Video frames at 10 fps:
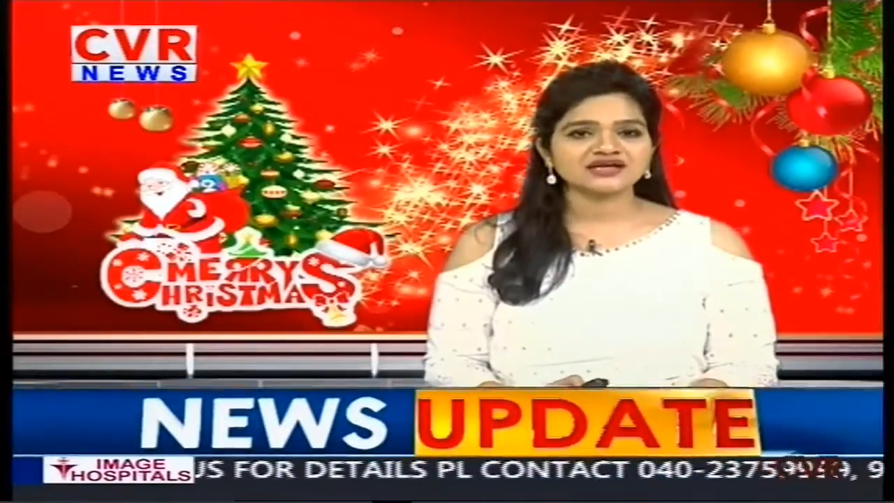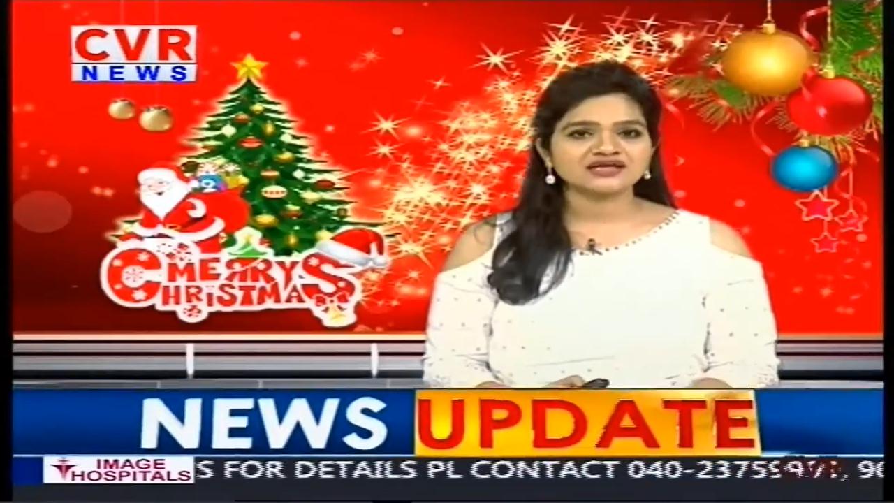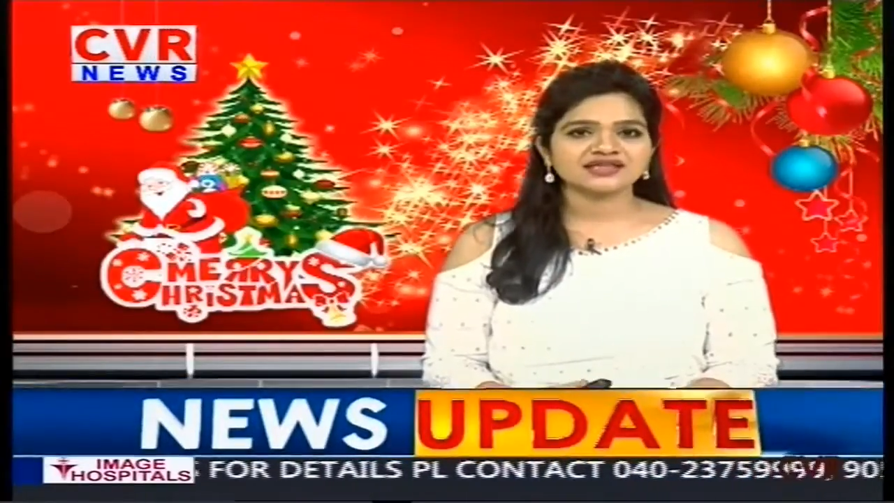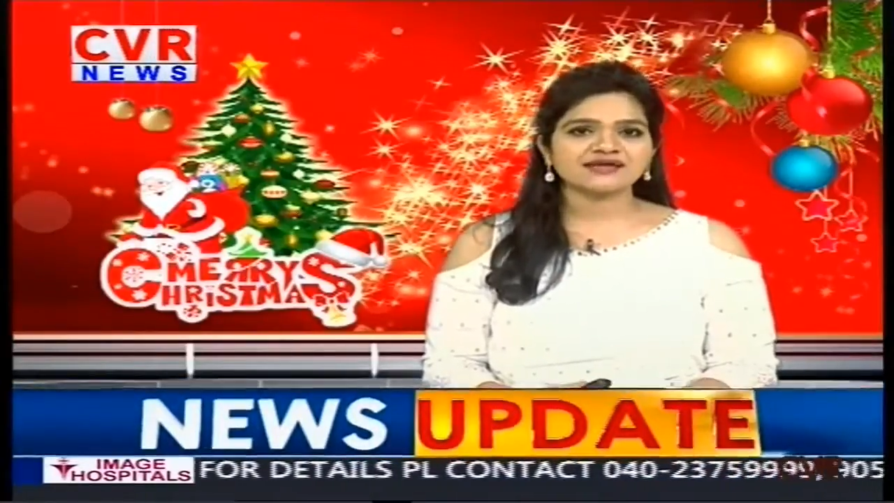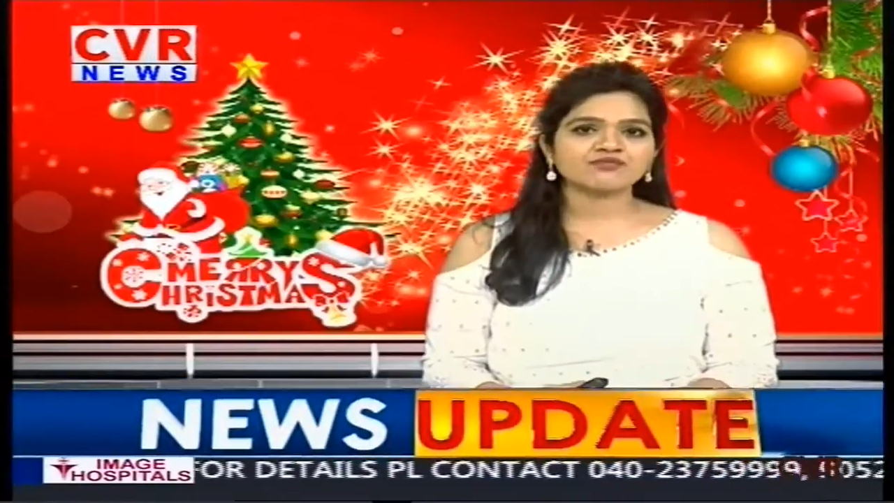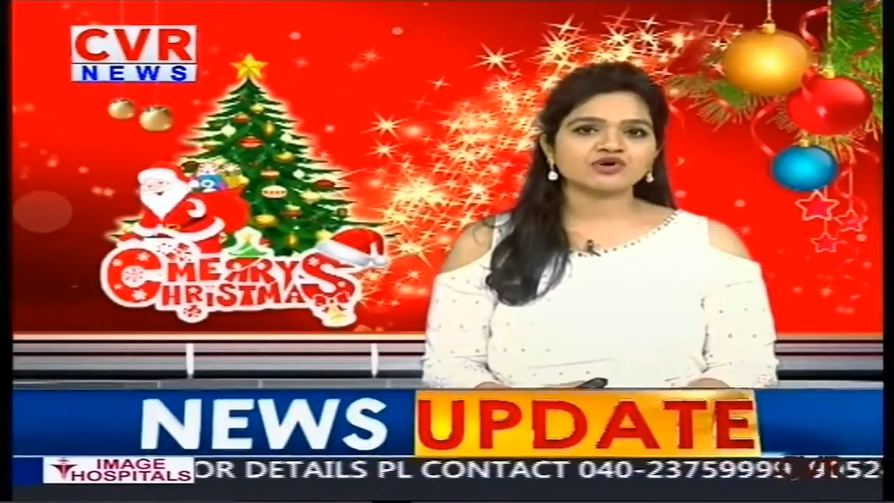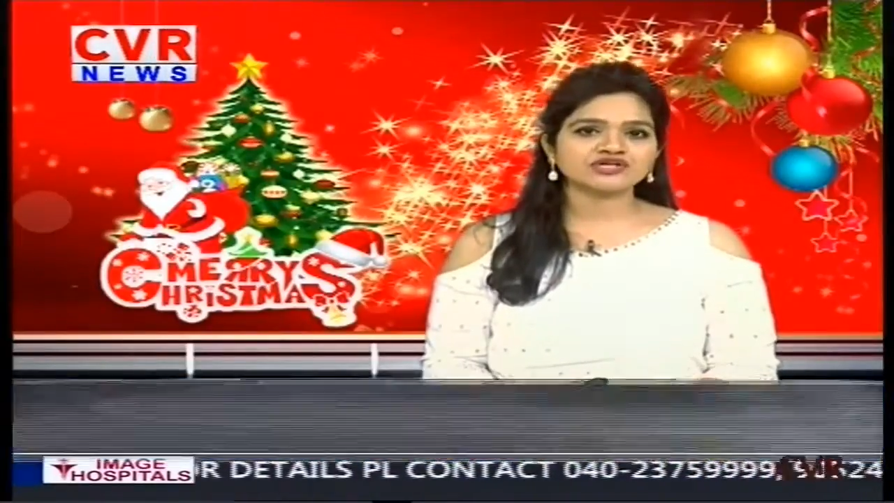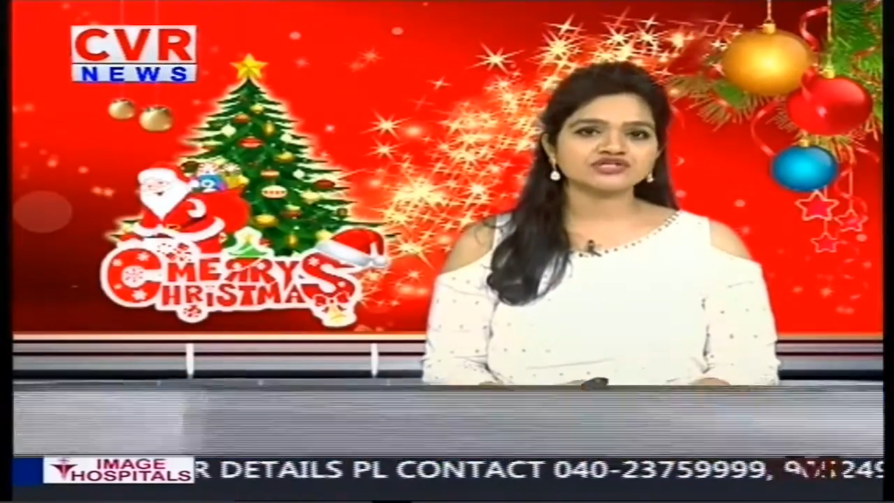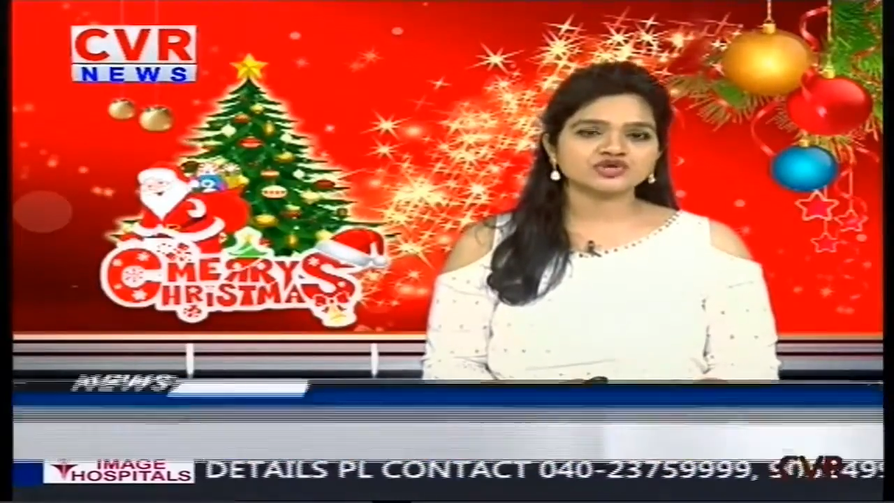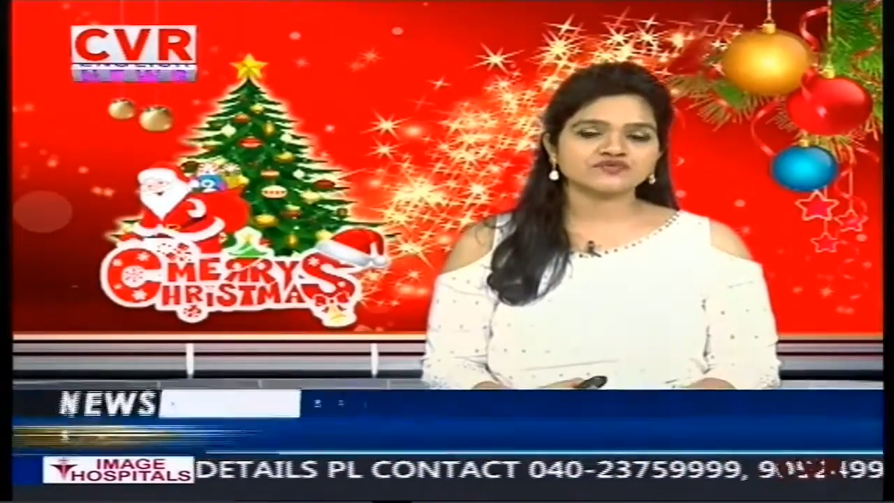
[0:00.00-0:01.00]
the
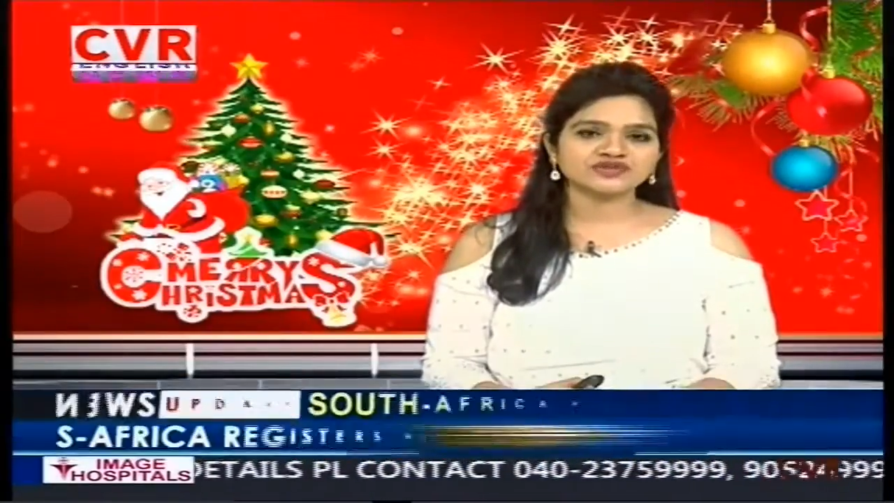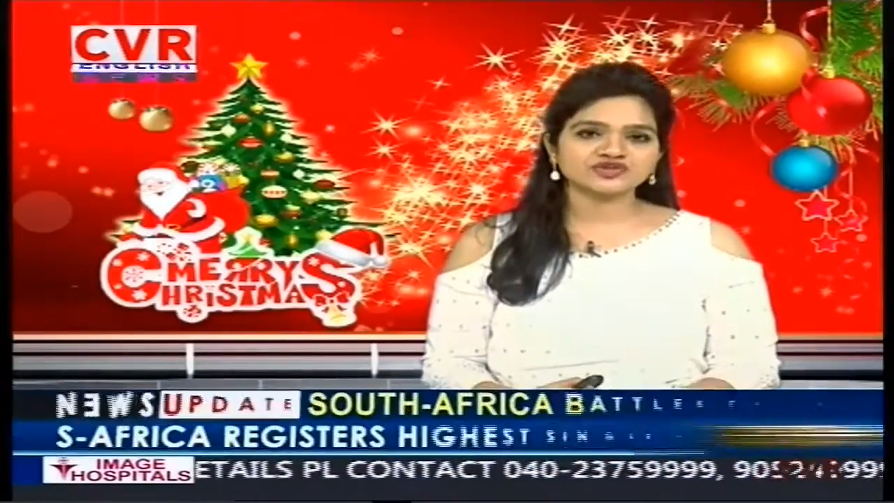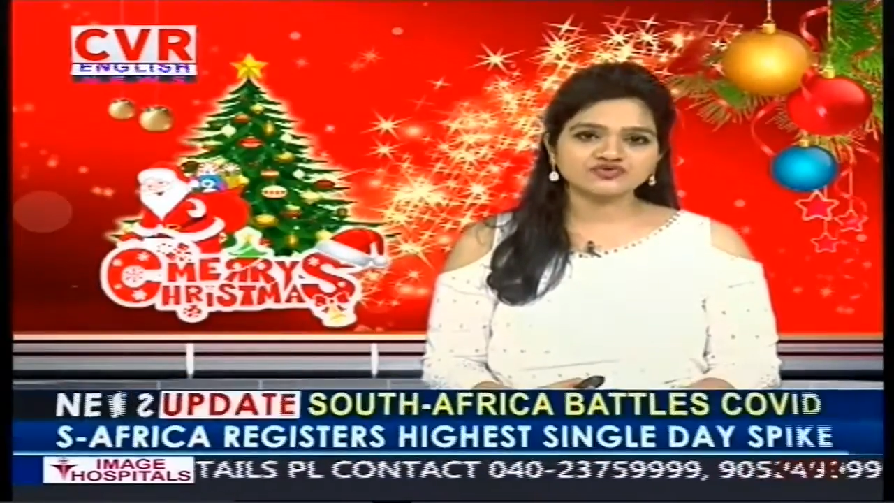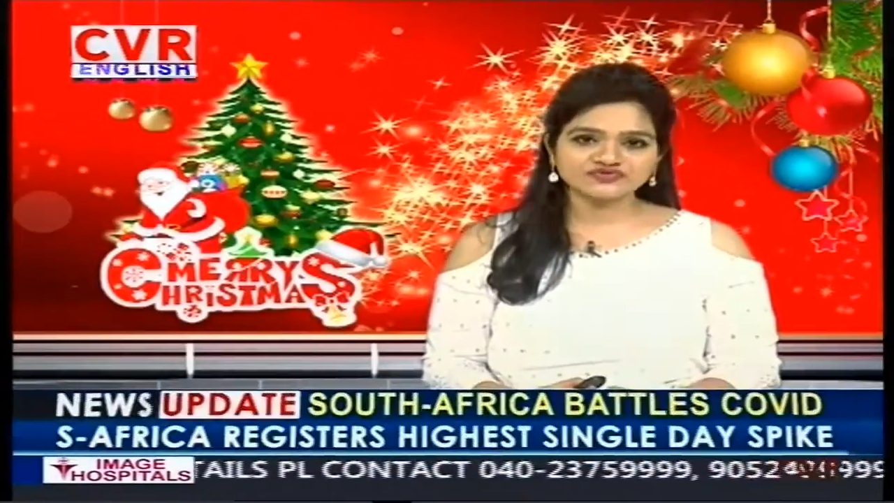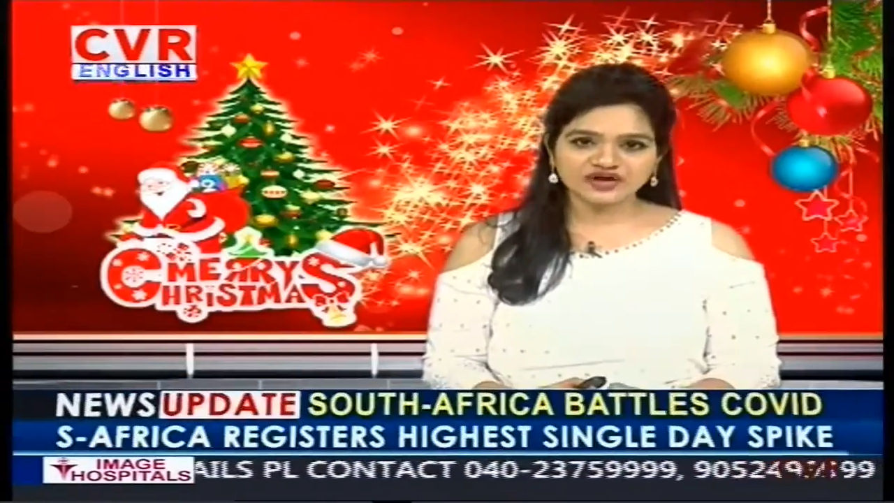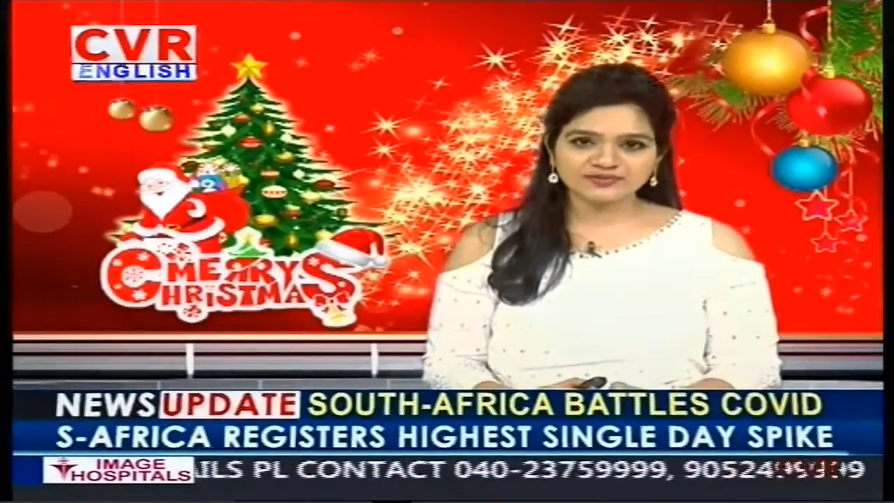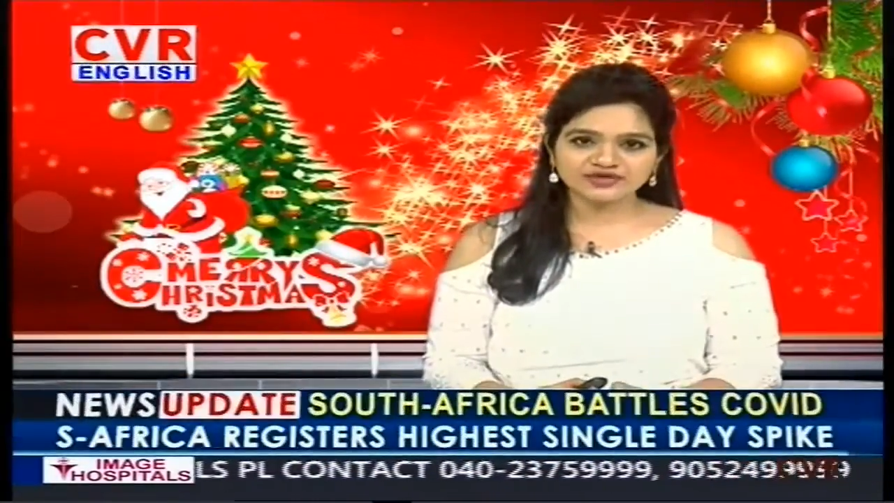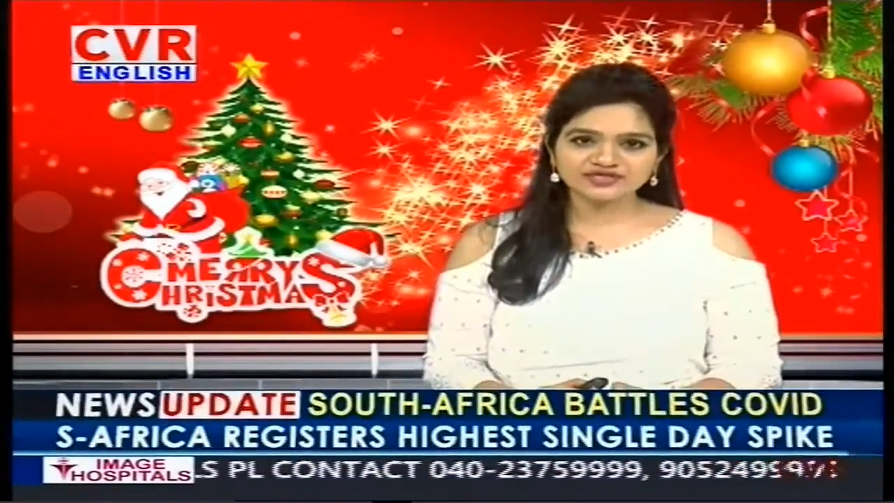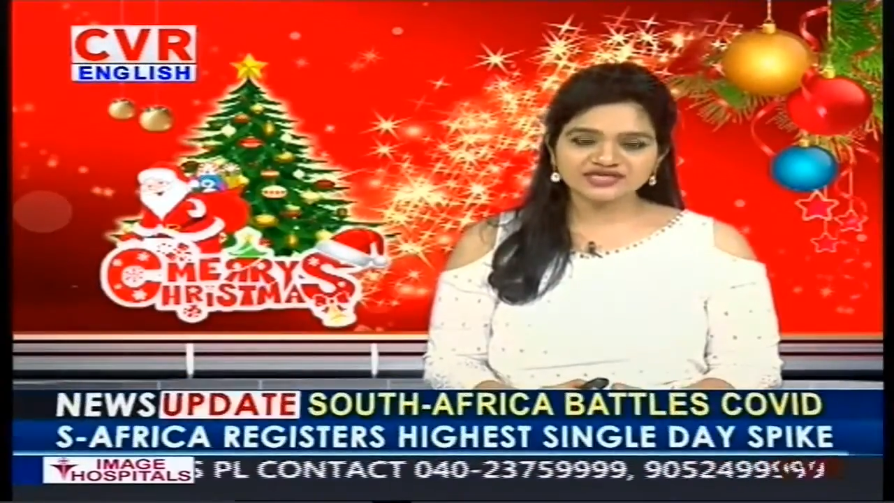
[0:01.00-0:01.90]
importance of the new farm laws